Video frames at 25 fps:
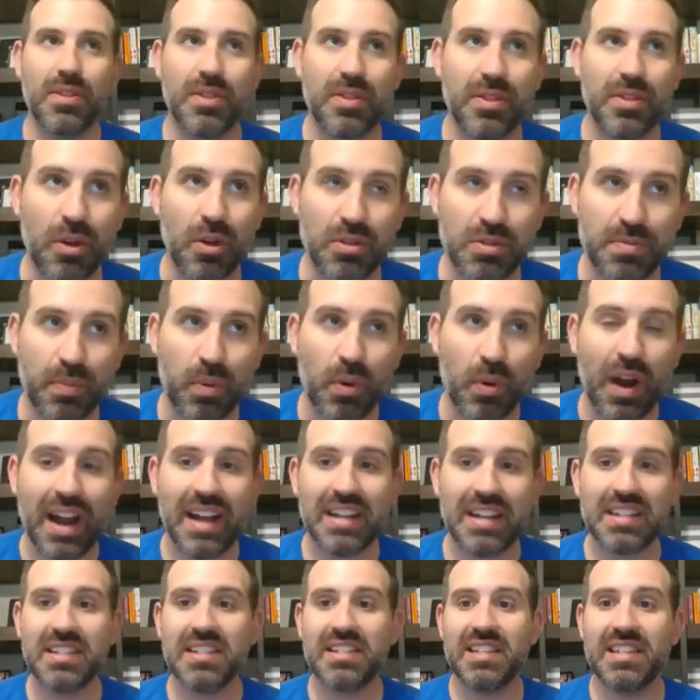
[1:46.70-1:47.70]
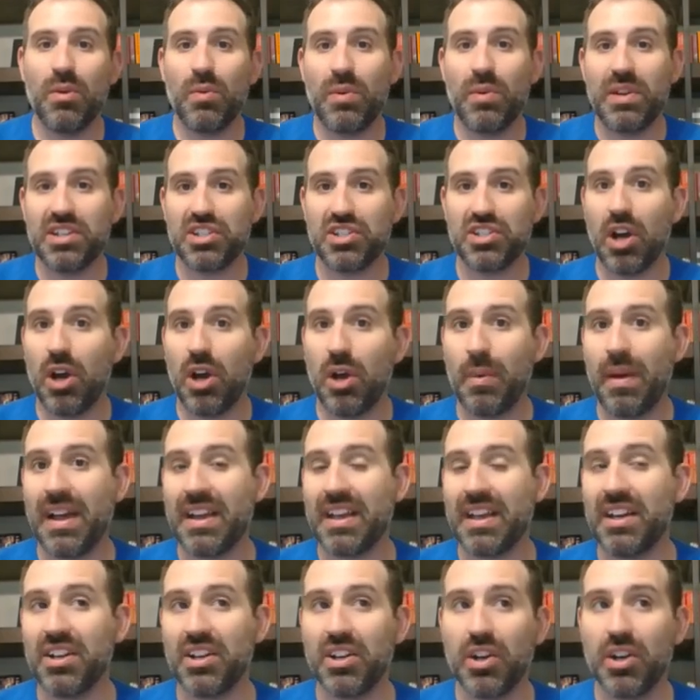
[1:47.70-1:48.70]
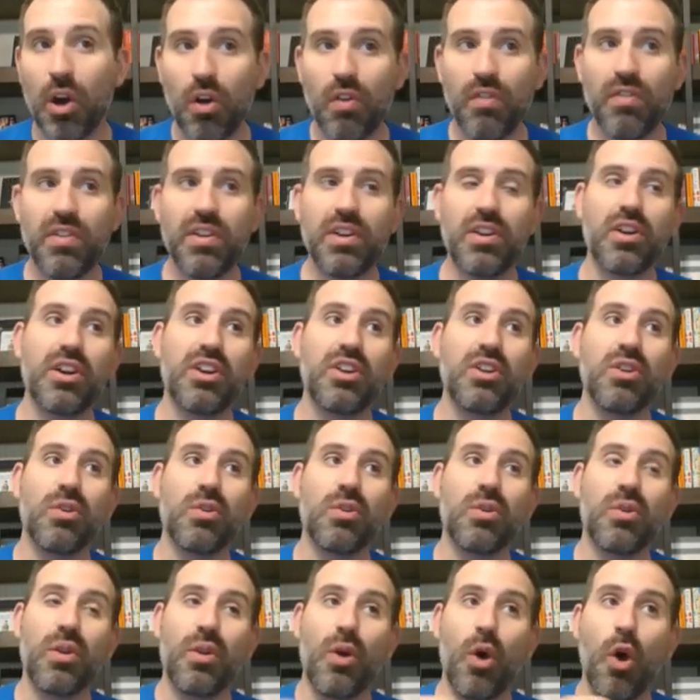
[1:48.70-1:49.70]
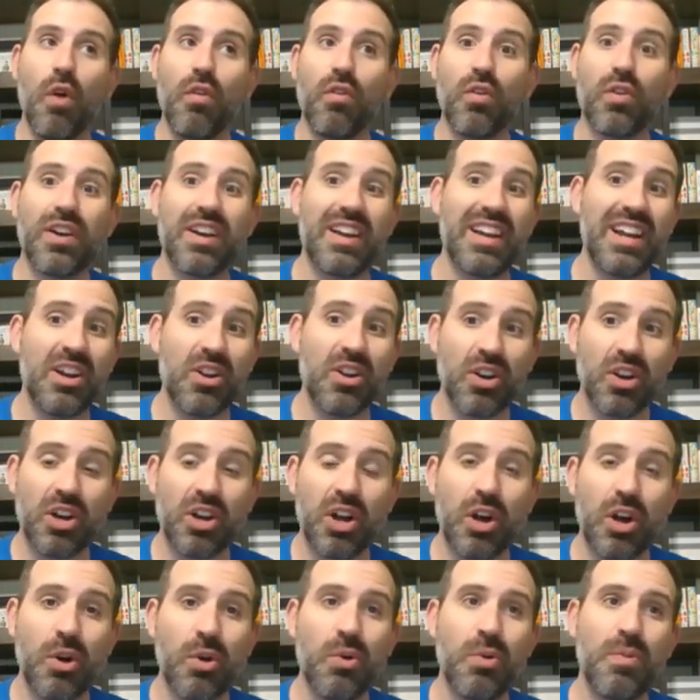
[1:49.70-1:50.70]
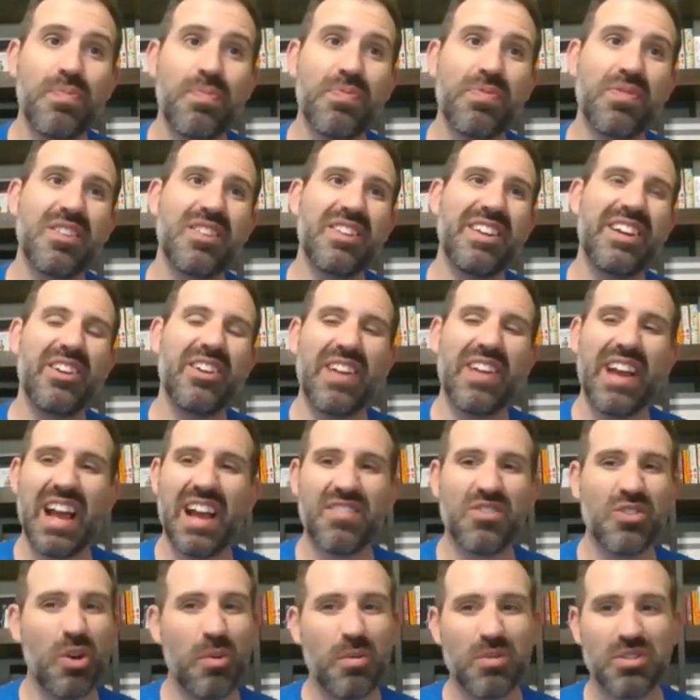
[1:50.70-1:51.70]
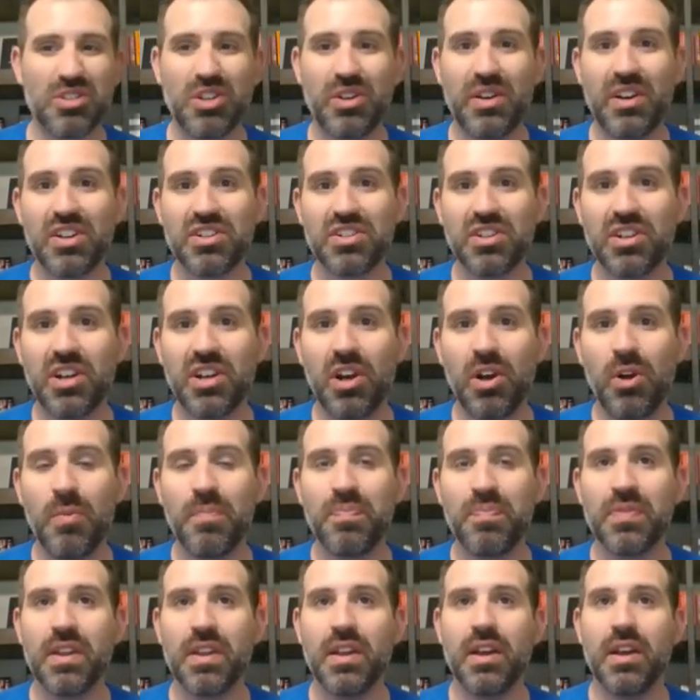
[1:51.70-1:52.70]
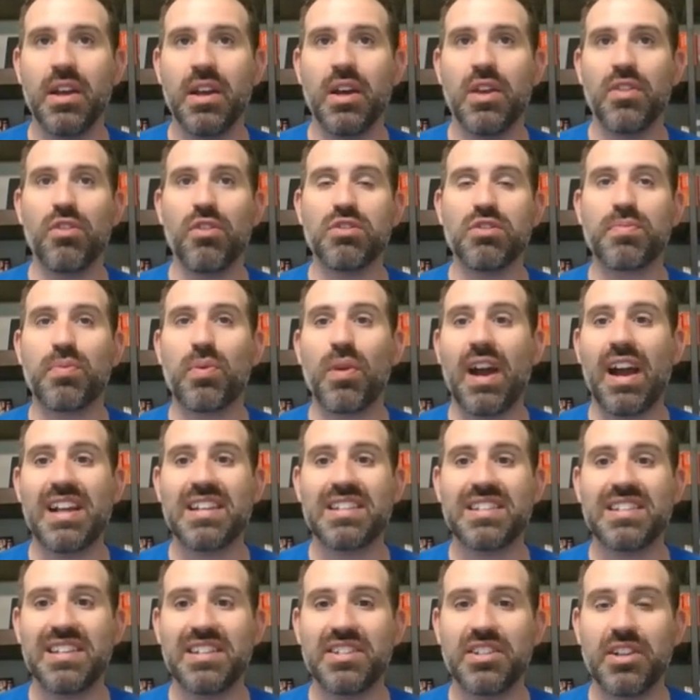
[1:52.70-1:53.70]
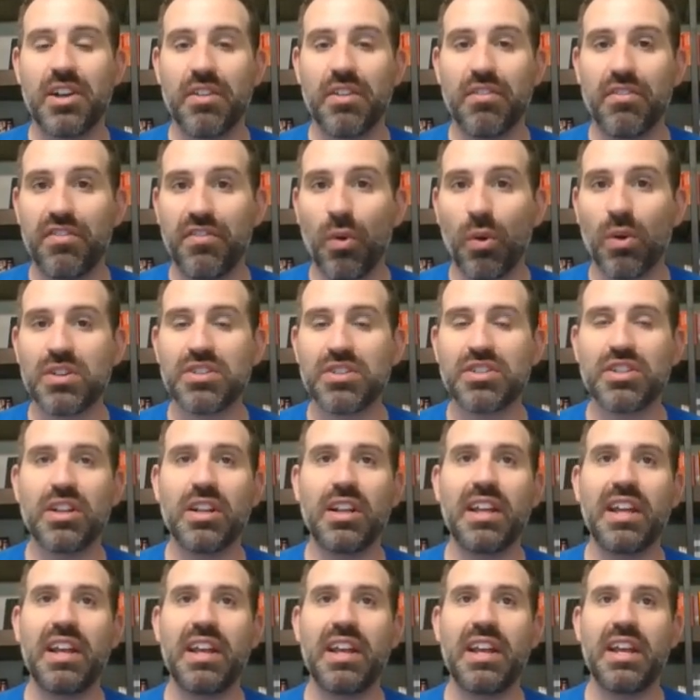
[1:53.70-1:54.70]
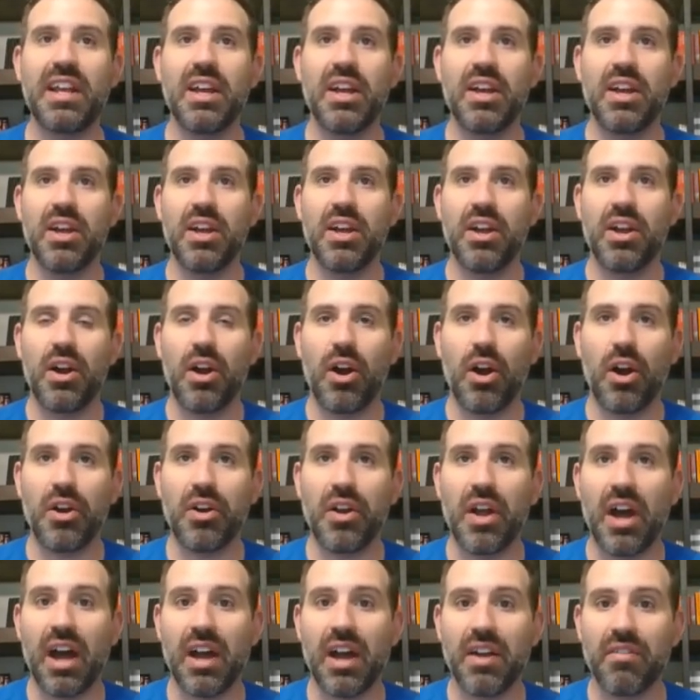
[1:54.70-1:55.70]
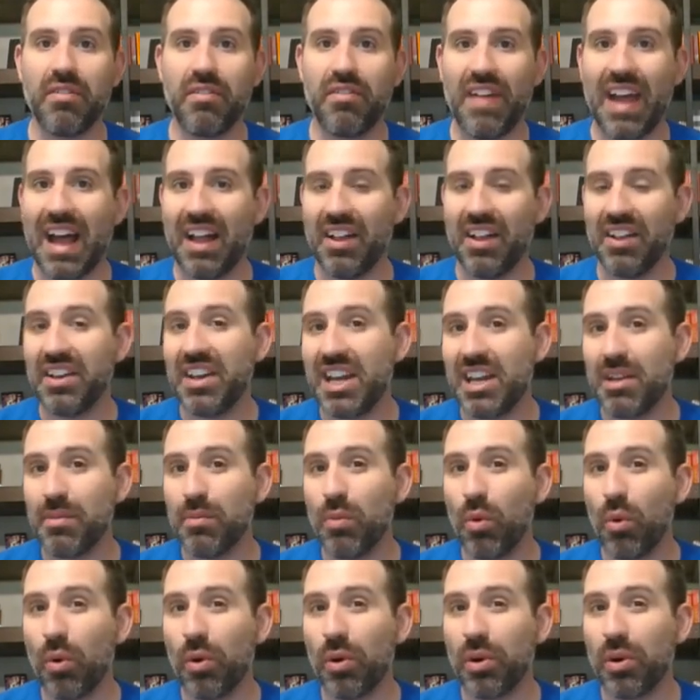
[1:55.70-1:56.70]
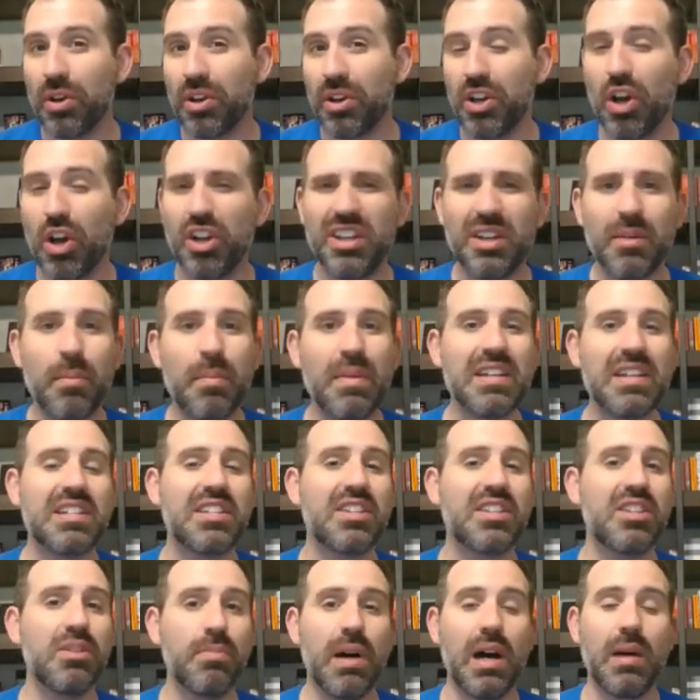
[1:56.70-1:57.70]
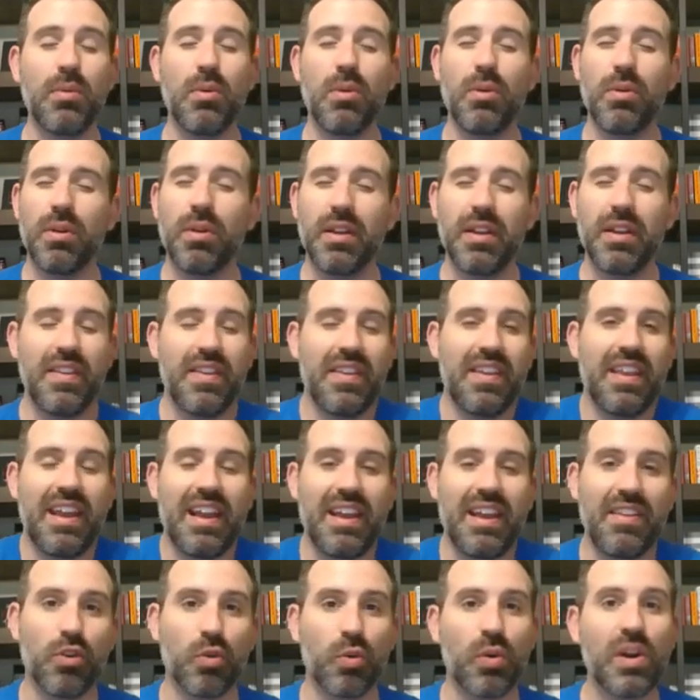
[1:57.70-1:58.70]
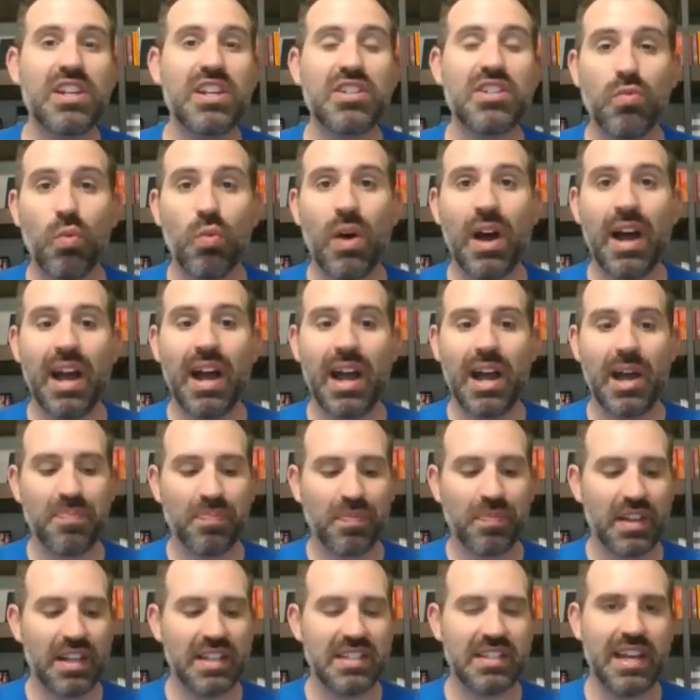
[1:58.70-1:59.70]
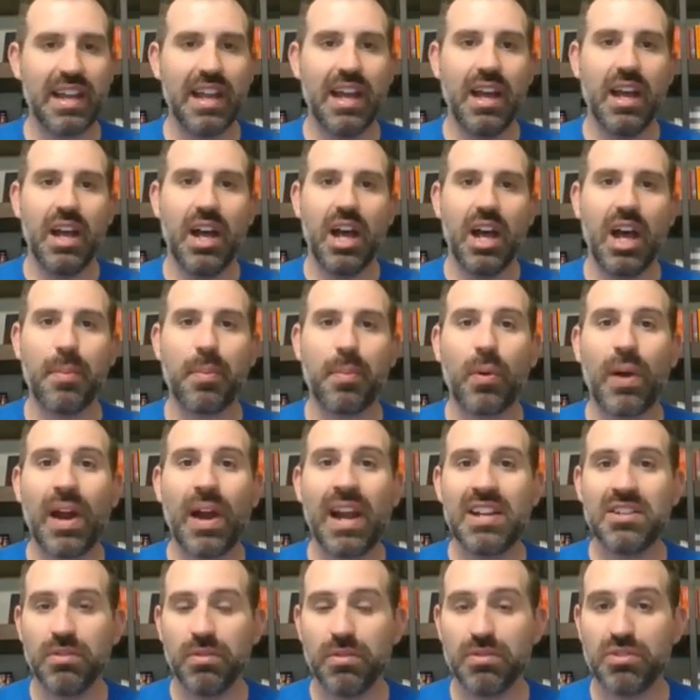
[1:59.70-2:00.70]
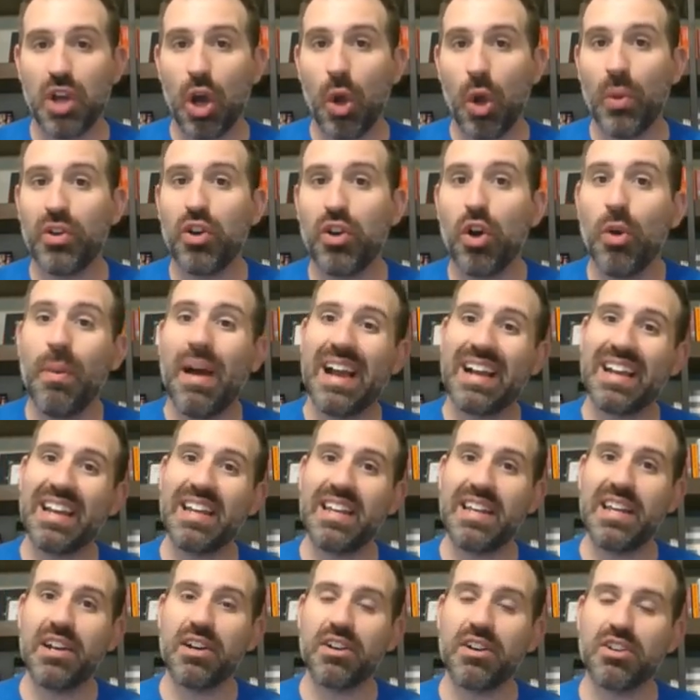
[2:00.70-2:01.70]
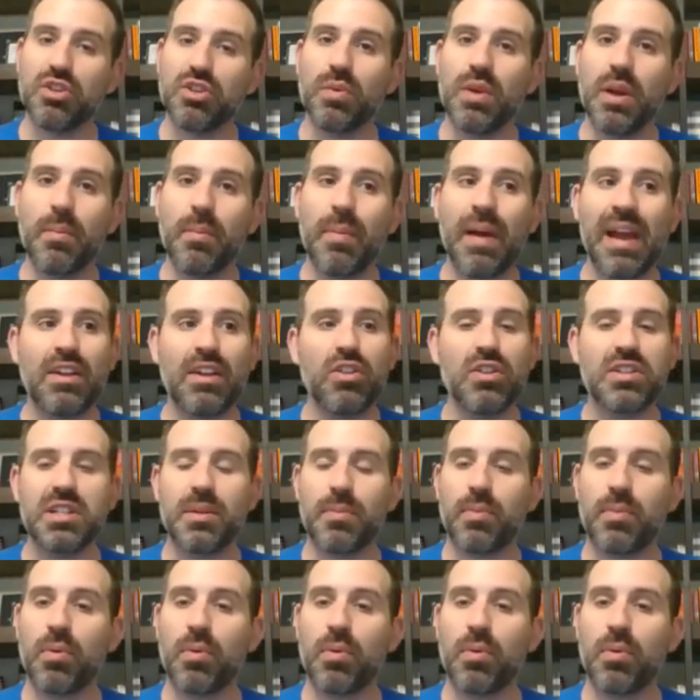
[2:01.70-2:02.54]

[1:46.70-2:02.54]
those prices that we saw back in COVID, over a year ago, year and a half to almost 2 years ago, those prices, unfortunately, are not valid anymore. You missed the bubble. And the reason why is that appraisals only go back a year. So when a bank looks at